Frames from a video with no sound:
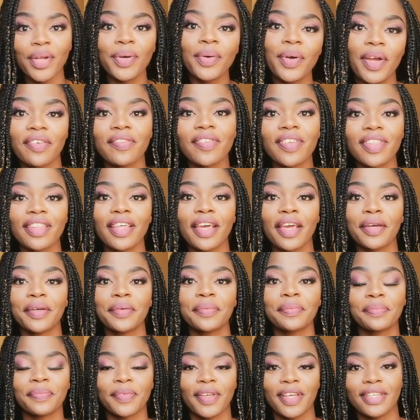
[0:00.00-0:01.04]
know
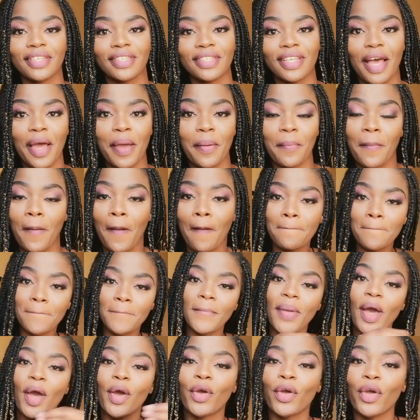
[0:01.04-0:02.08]
everything as time
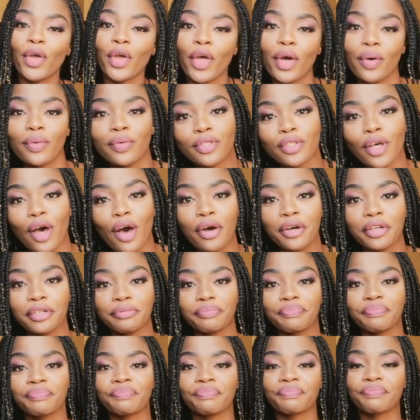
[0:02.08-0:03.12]
goes
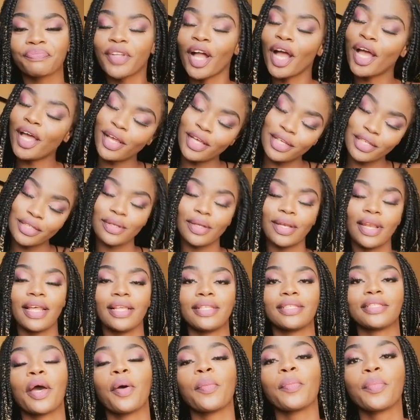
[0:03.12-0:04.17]
on. So
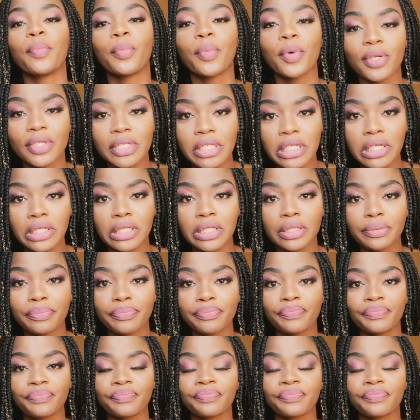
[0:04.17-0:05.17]
let's proceed.